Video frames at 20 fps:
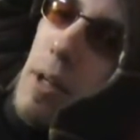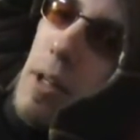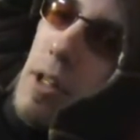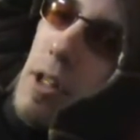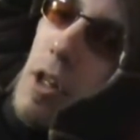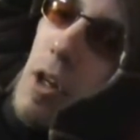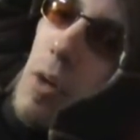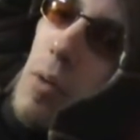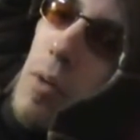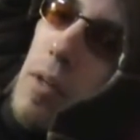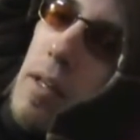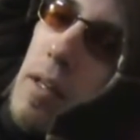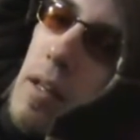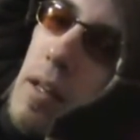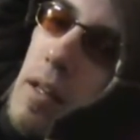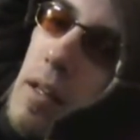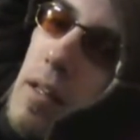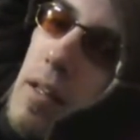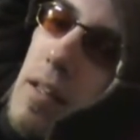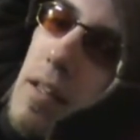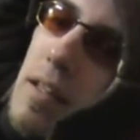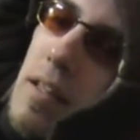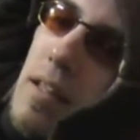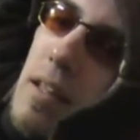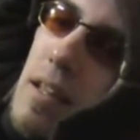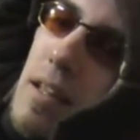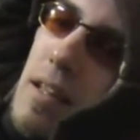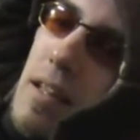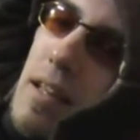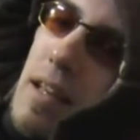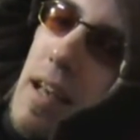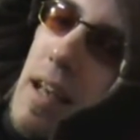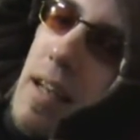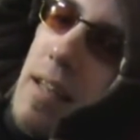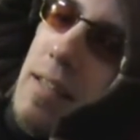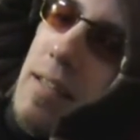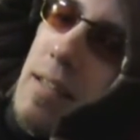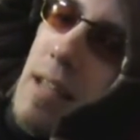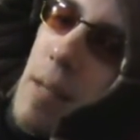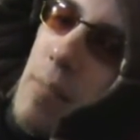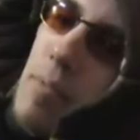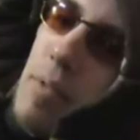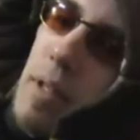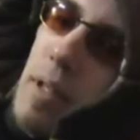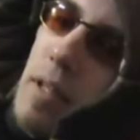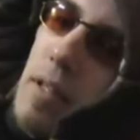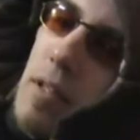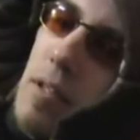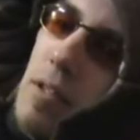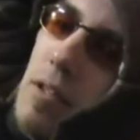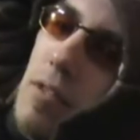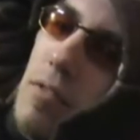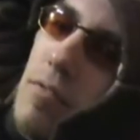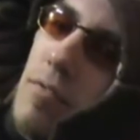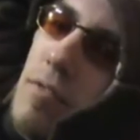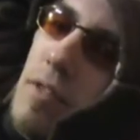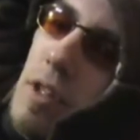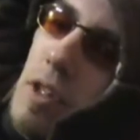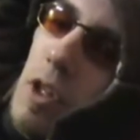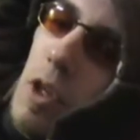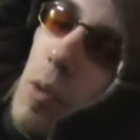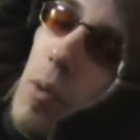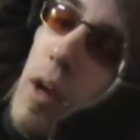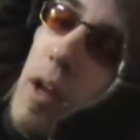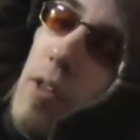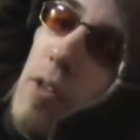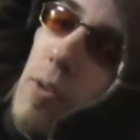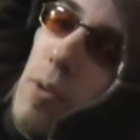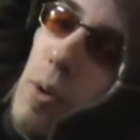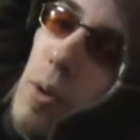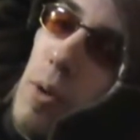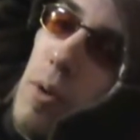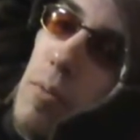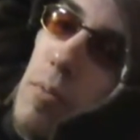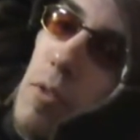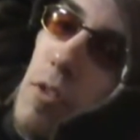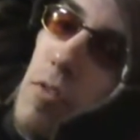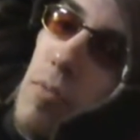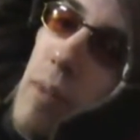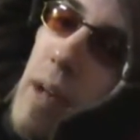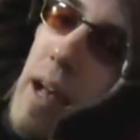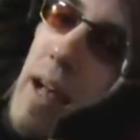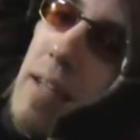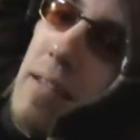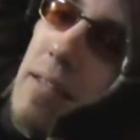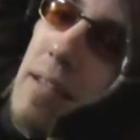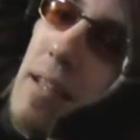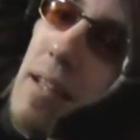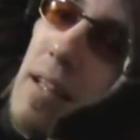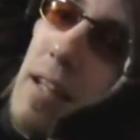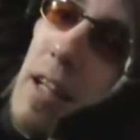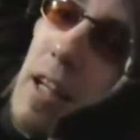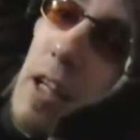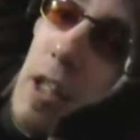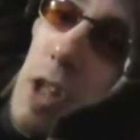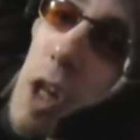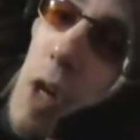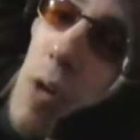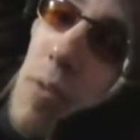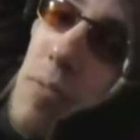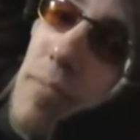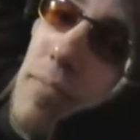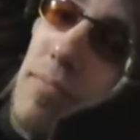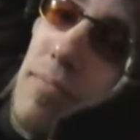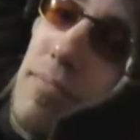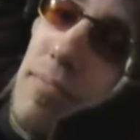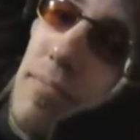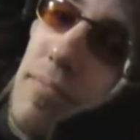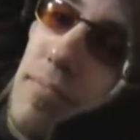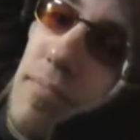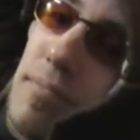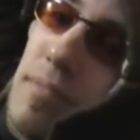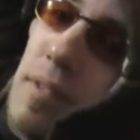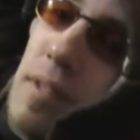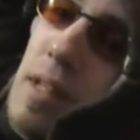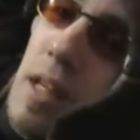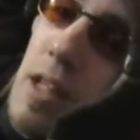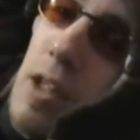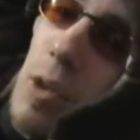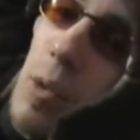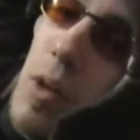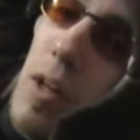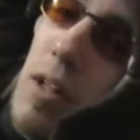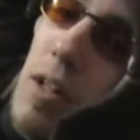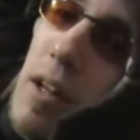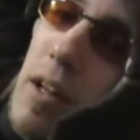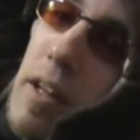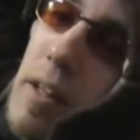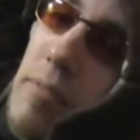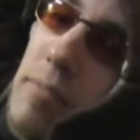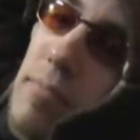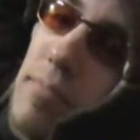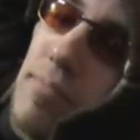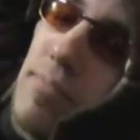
You know, we can accept it, feel our way through it, move past it, and let it go, and not dwell on it.